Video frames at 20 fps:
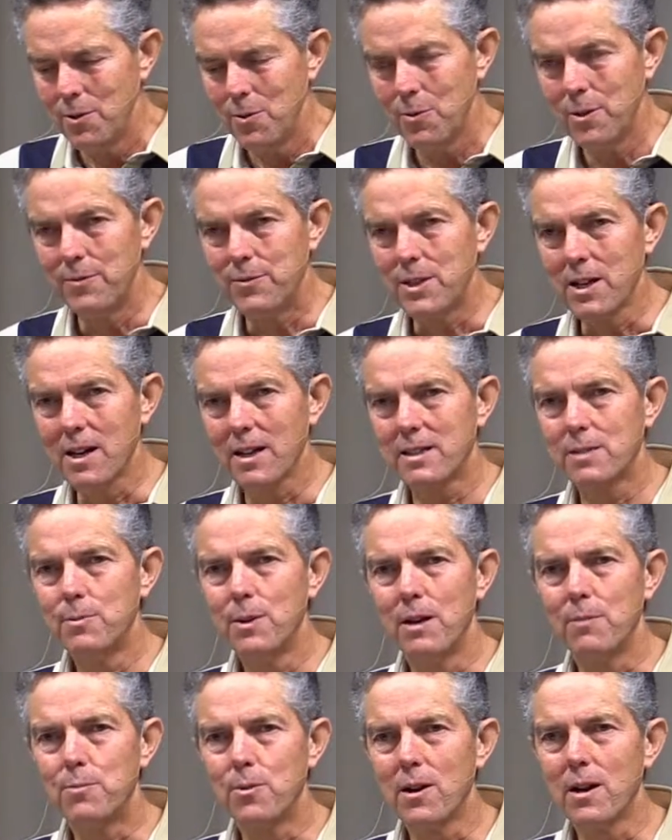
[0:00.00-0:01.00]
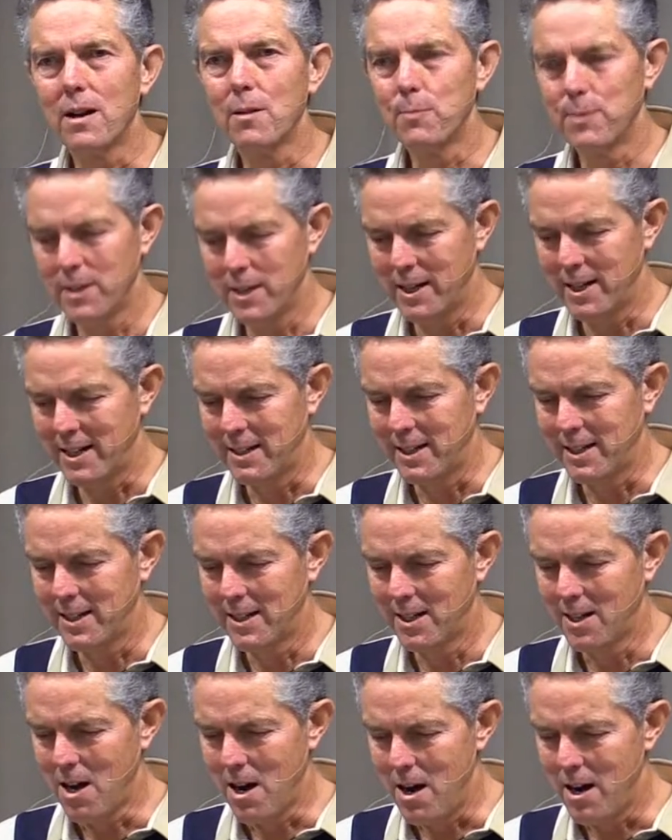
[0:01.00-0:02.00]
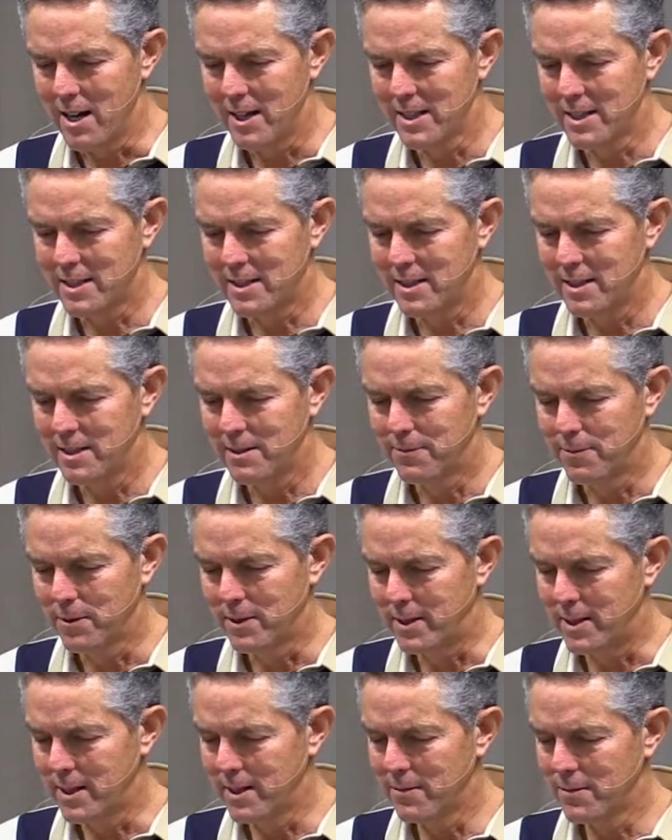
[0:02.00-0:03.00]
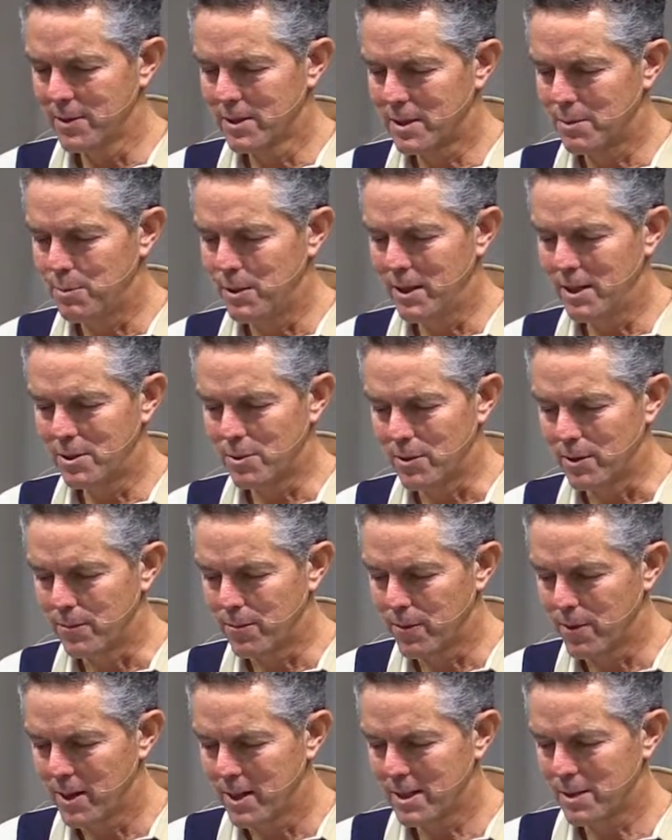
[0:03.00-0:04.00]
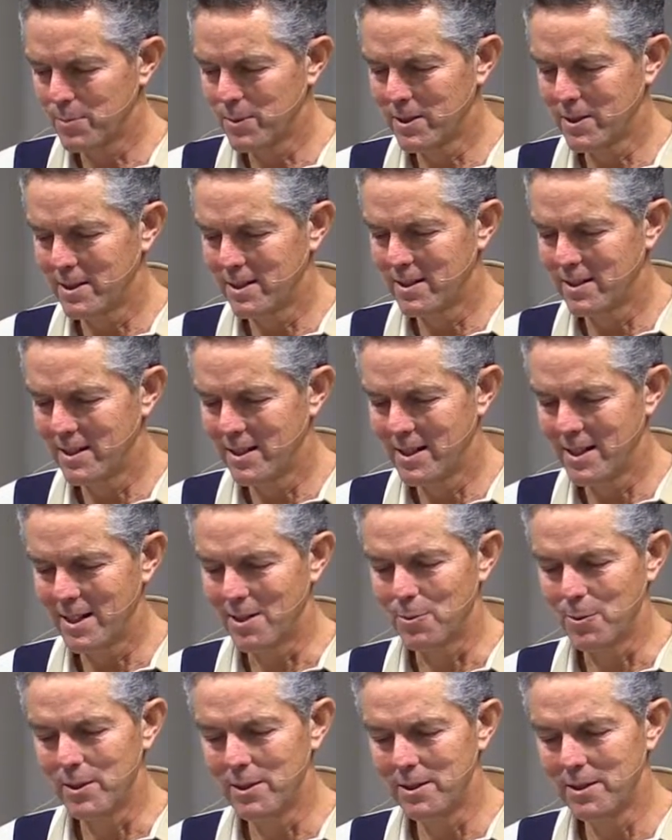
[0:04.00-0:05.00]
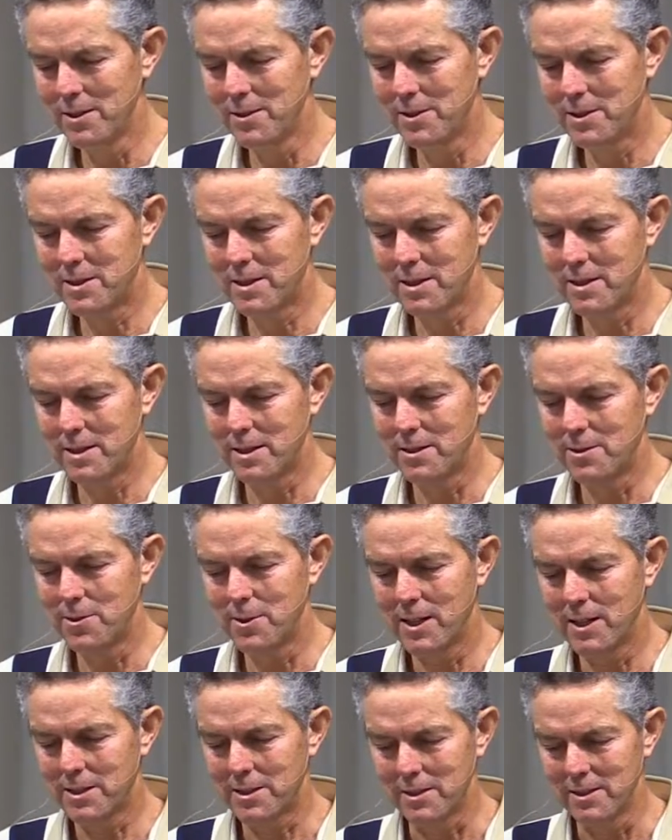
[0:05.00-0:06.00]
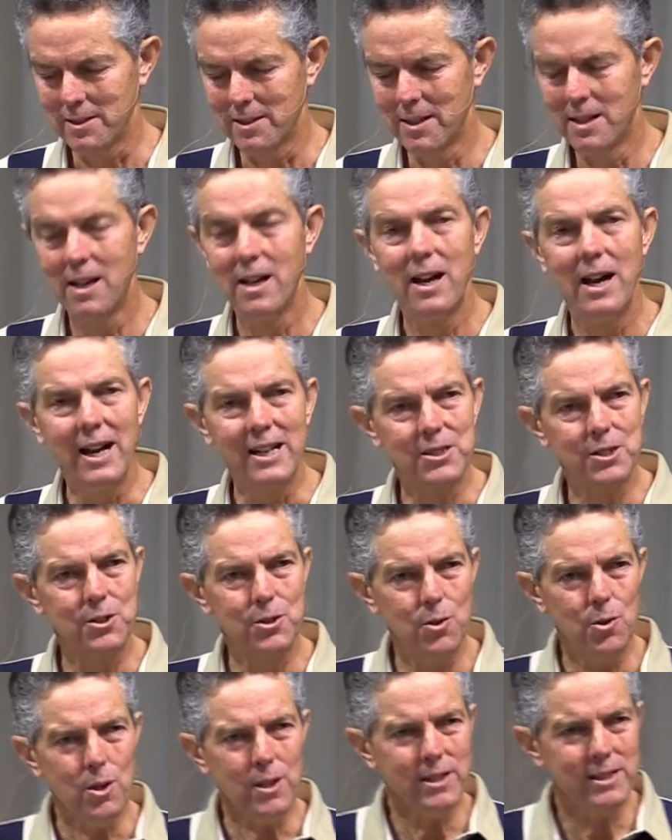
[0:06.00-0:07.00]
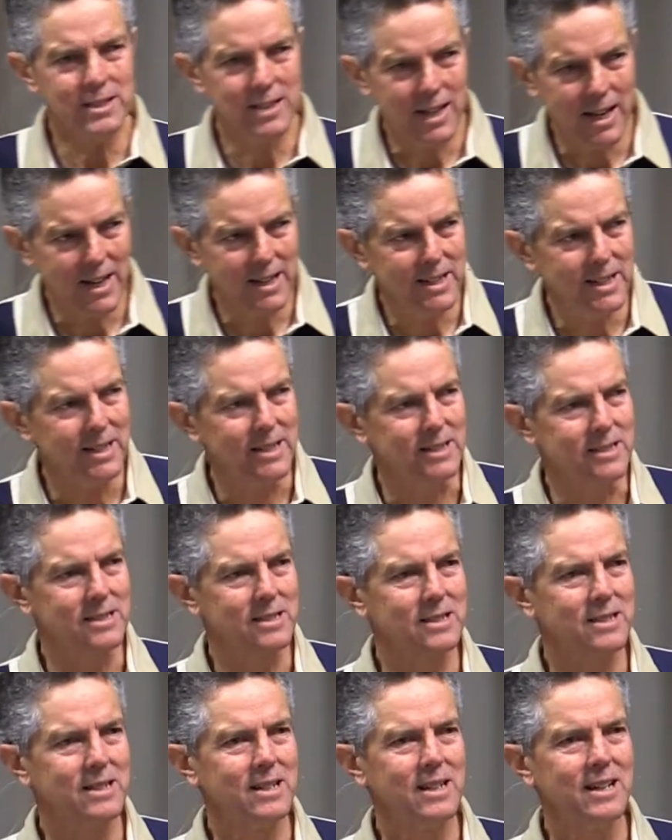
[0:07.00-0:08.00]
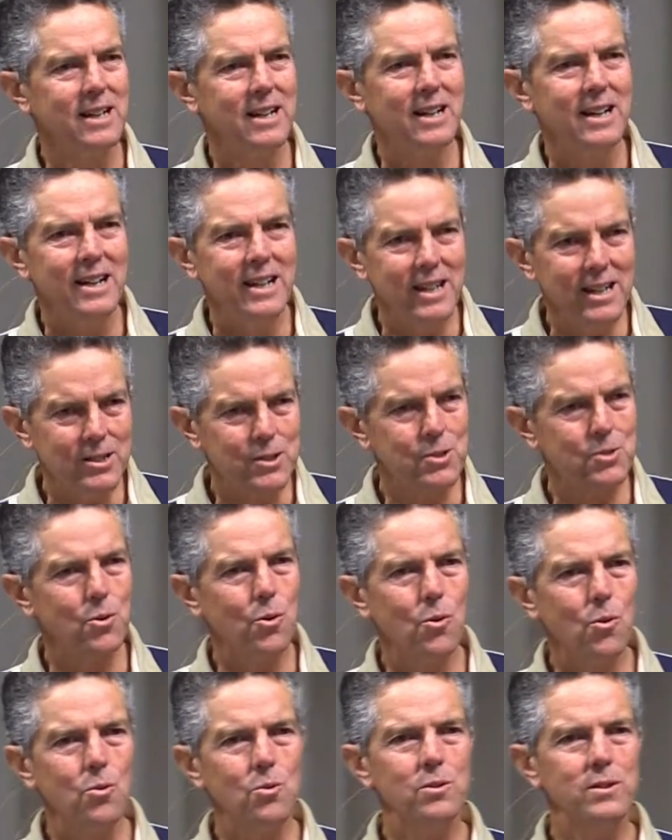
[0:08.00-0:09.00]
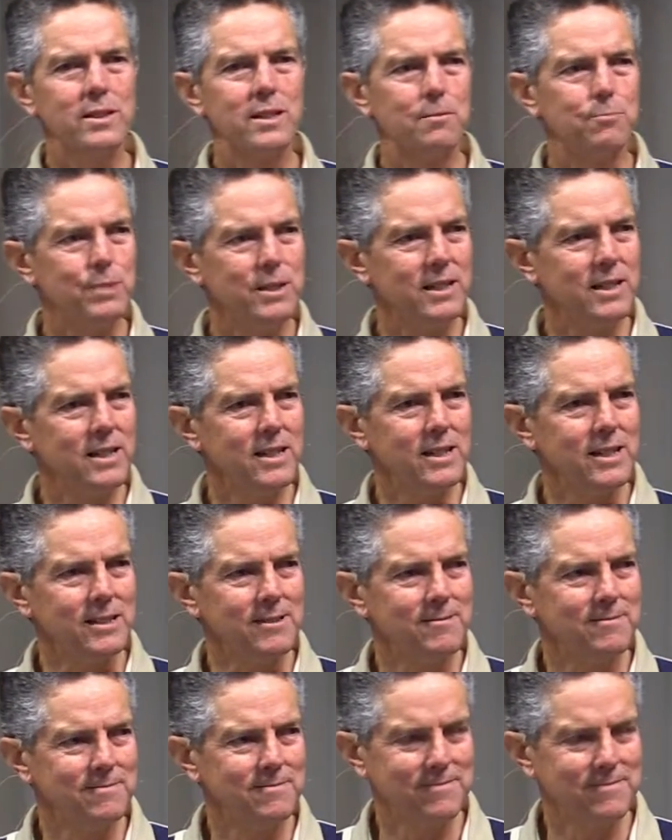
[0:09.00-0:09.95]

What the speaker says: We've talked about prayer bringing honesty, forgiveness, peace, refreshment, and a renewed sense of direction. As good as that is, it's only a beginning.